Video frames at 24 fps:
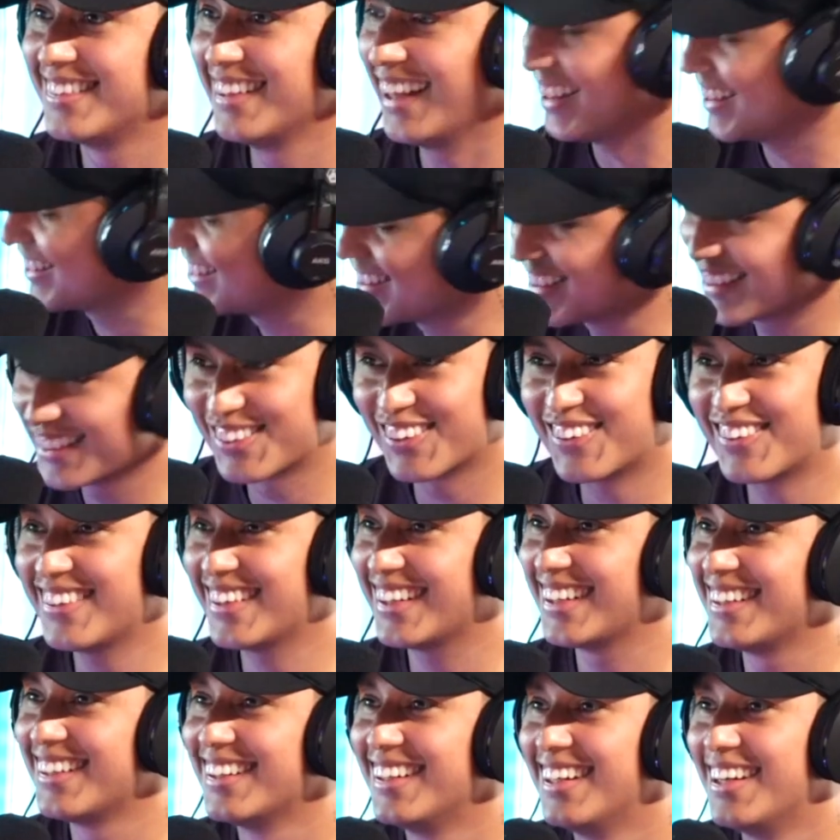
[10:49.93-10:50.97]
that's the
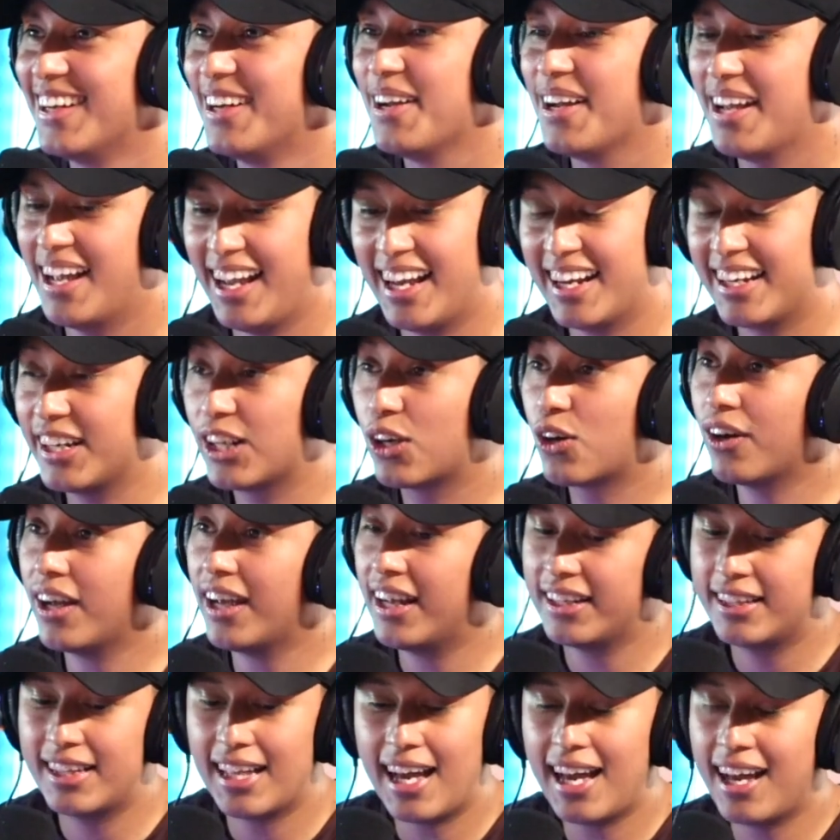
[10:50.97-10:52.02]
story, and it go
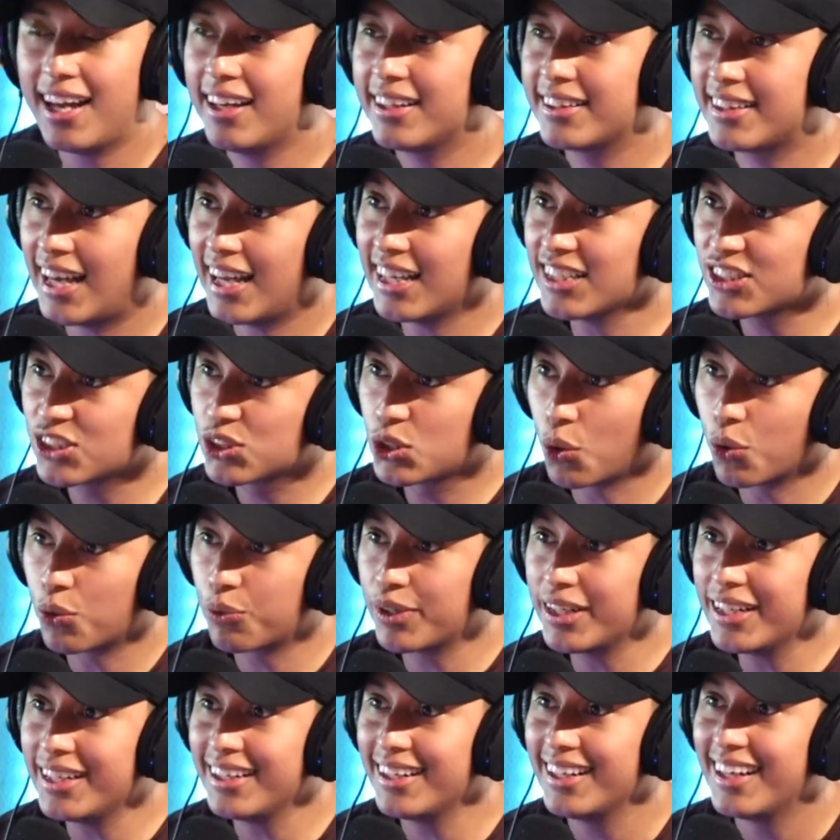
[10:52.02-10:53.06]
and that that
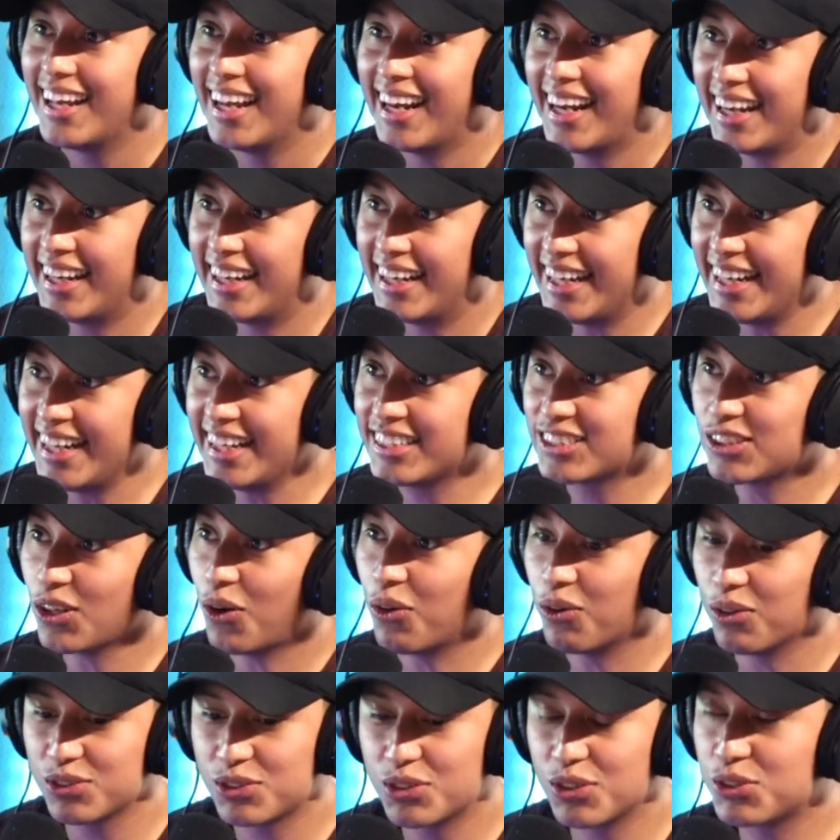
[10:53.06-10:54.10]
story what? links
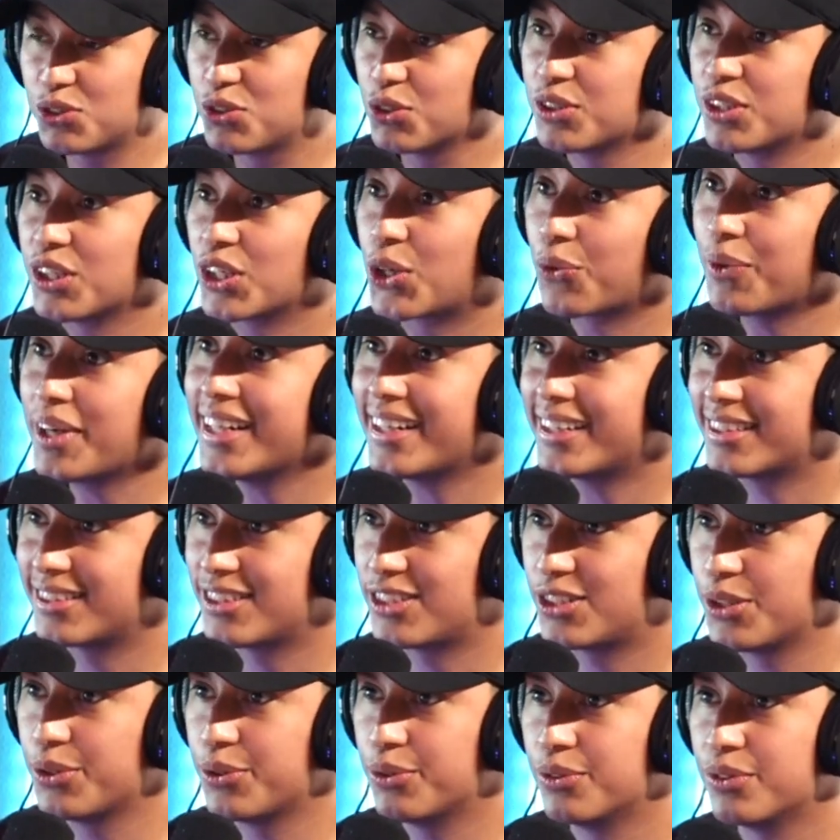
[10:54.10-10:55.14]
also to the Greeks
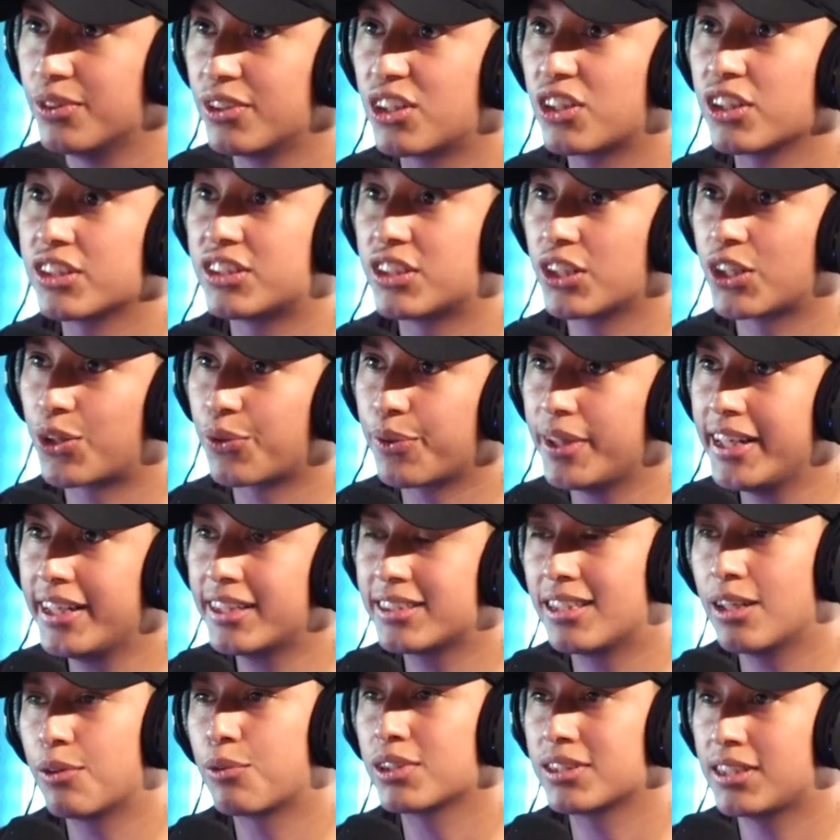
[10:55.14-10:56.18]
too, because the
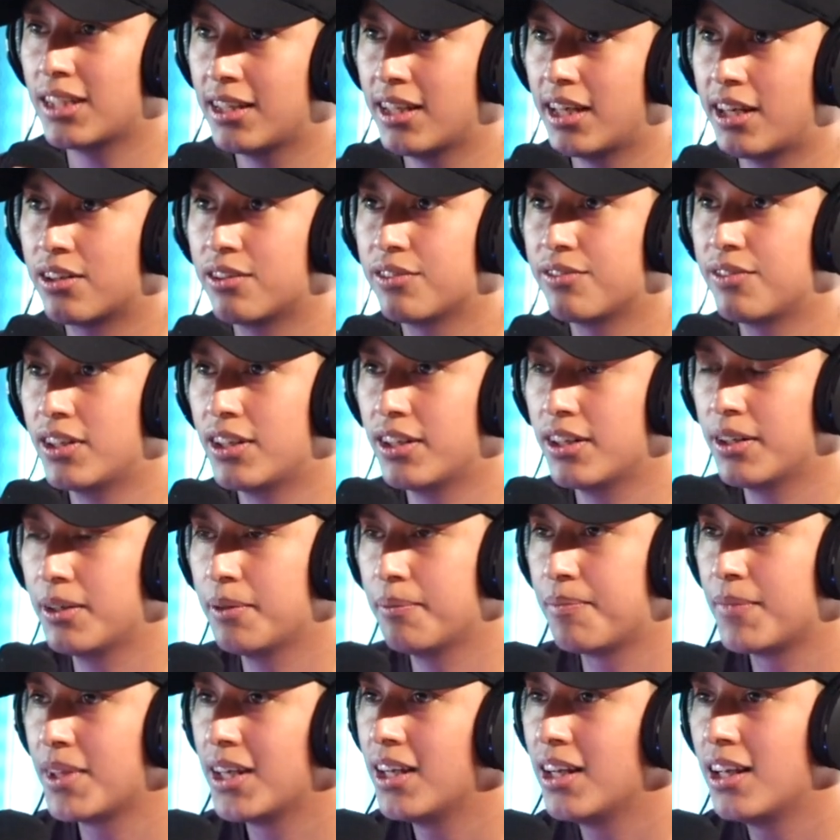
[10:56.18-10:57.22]
Greeks there was a lot of uh,
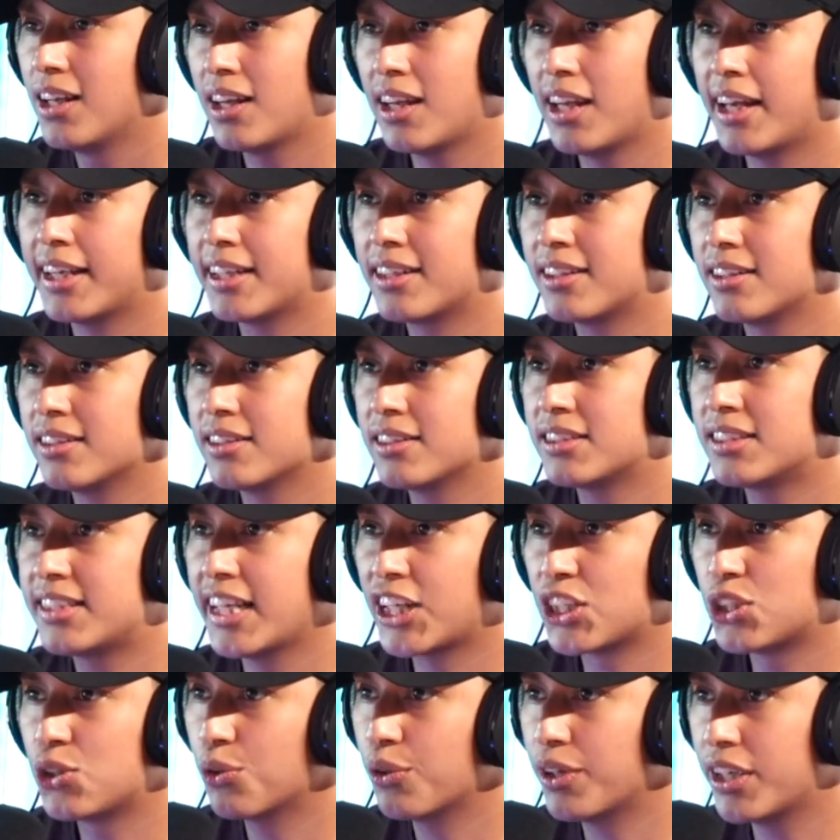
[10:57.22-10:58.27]
like
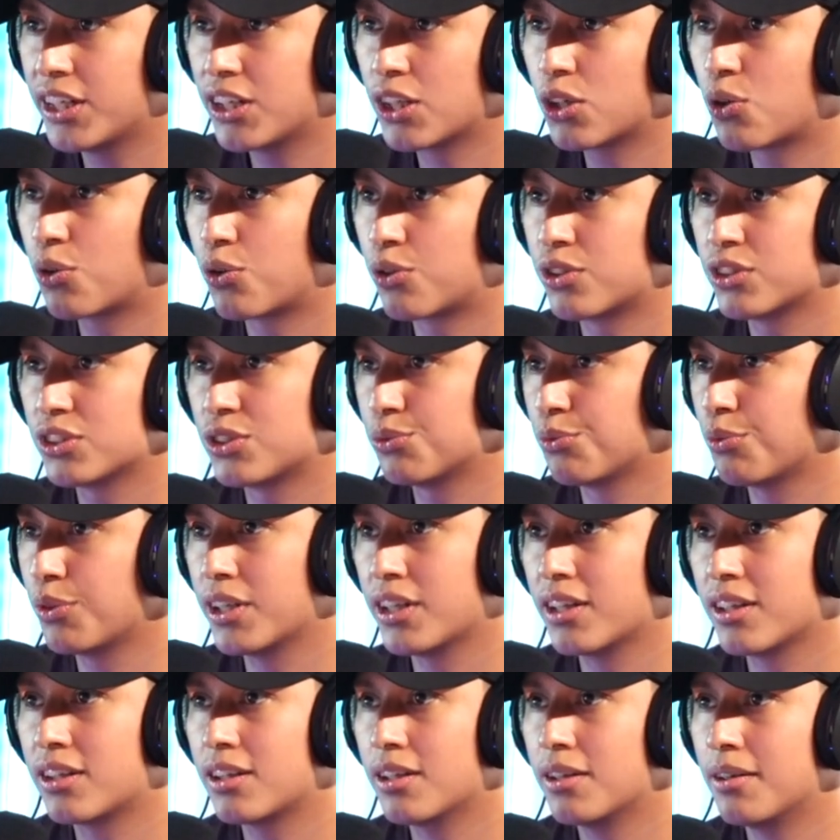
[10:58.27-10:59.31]
sexual intercourse
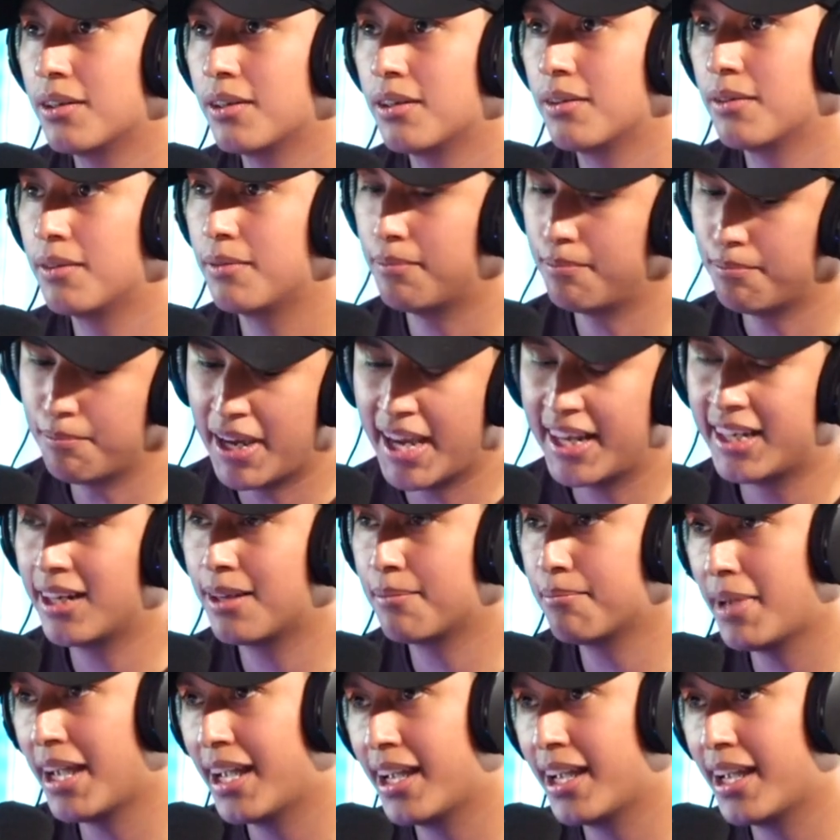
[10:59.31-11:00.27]
with men and